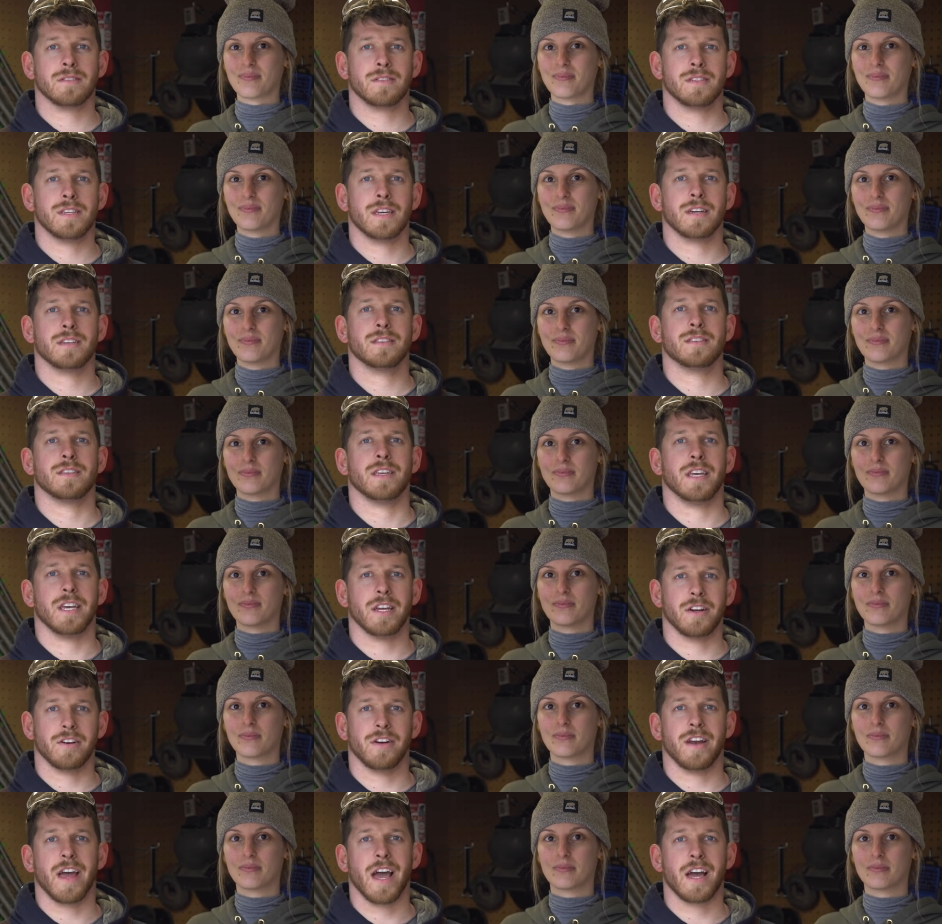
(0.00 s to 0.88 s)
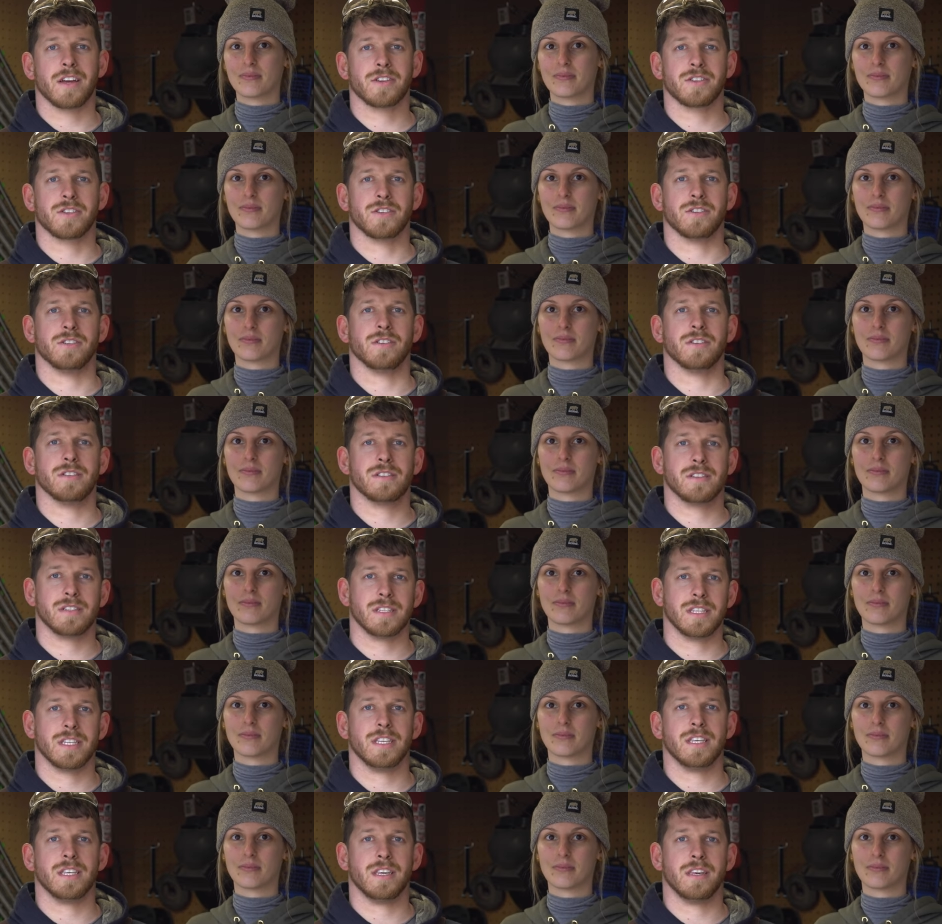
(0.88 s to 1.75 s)
Speaker 1: six International
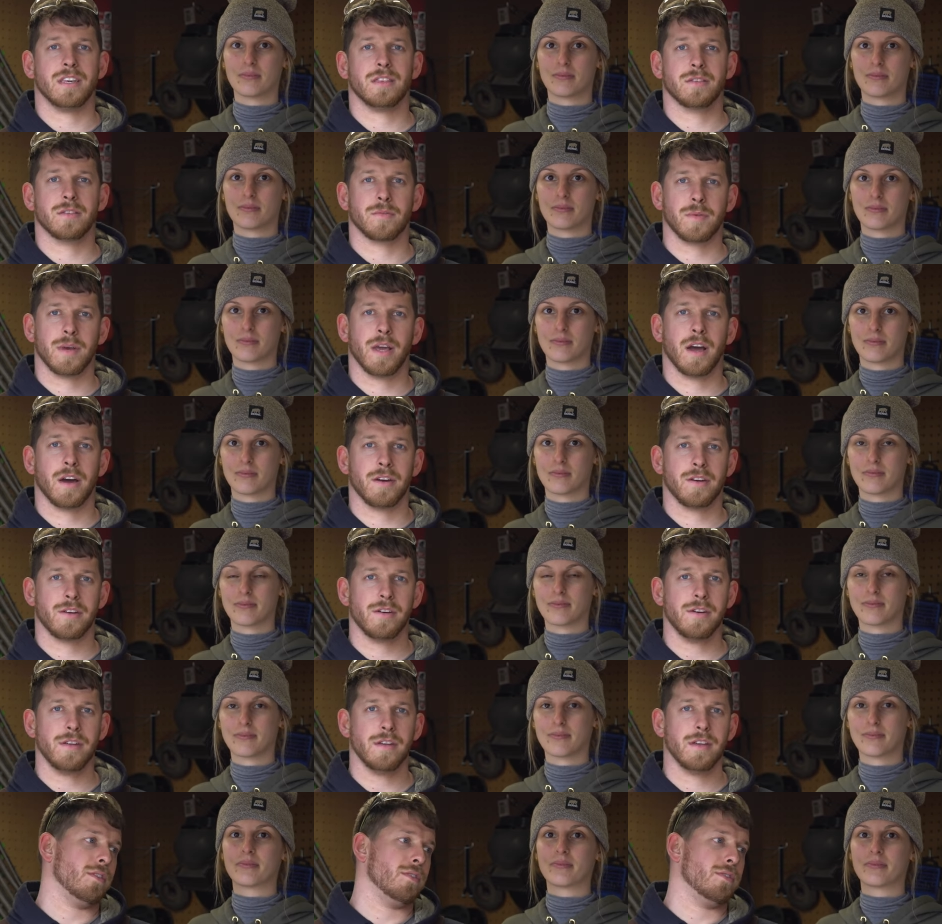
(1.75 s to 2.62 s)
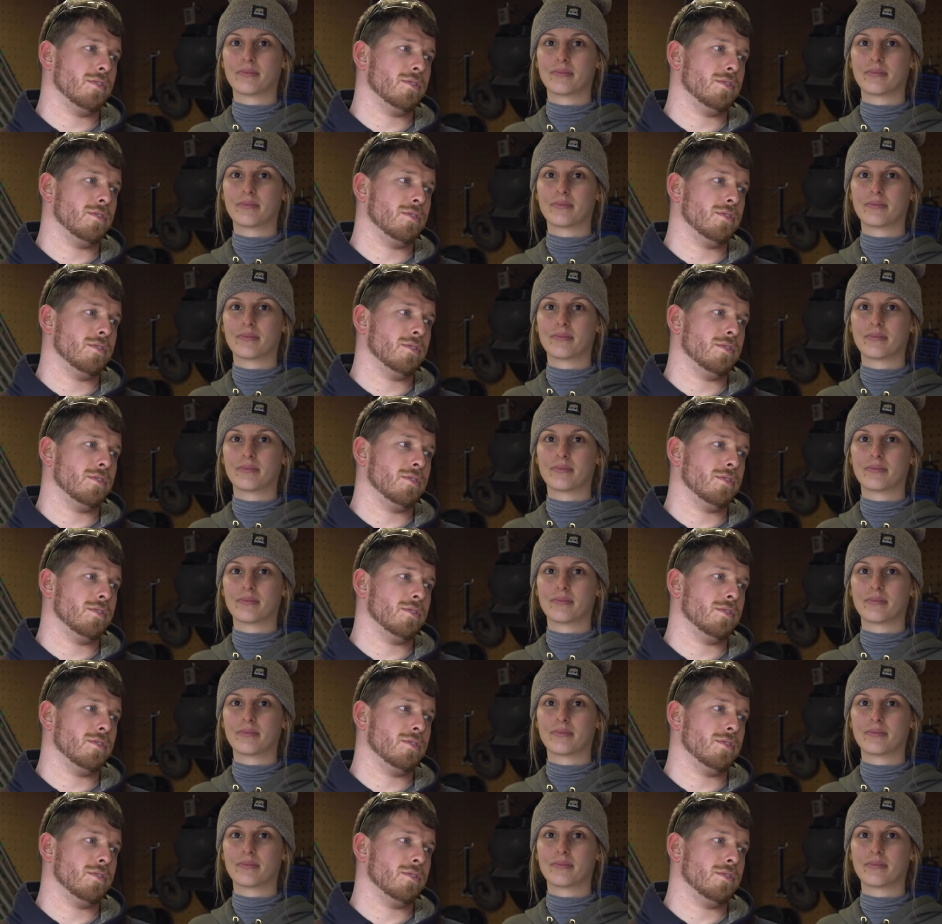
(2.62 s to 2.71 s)
C E three hundred.